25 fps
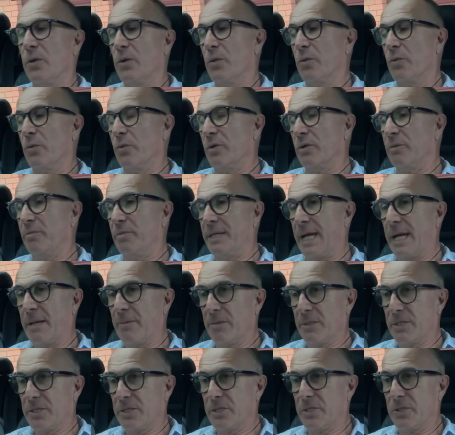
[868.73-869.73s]
would be
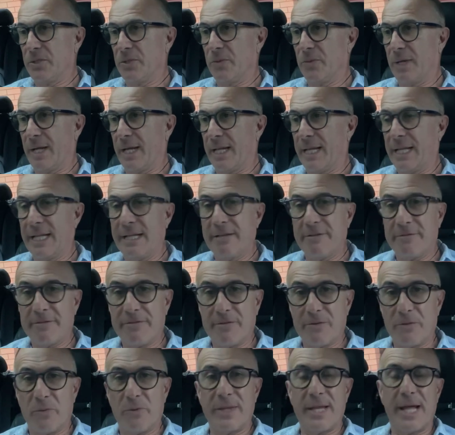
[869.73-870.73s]
able to
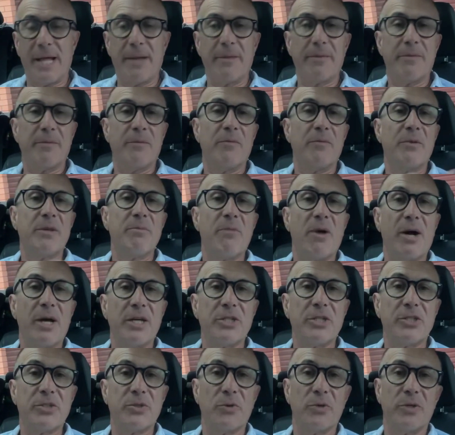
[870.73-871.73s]
live with my
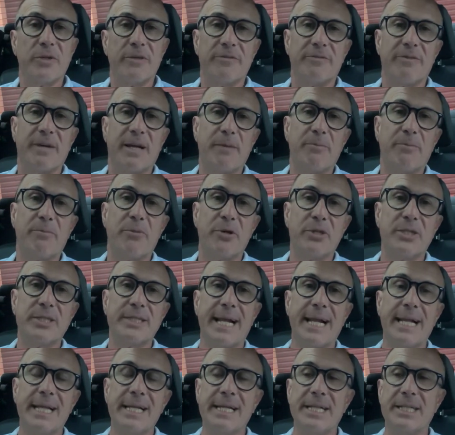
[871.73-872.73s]
sort of
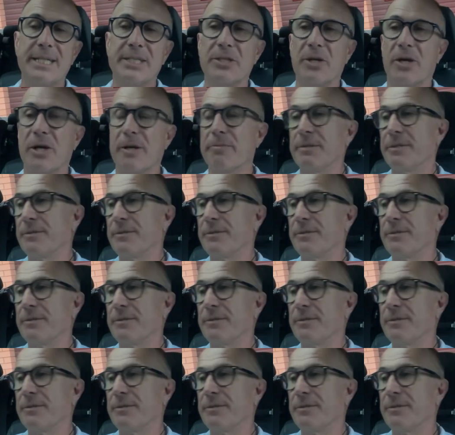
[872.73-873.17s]
personality type.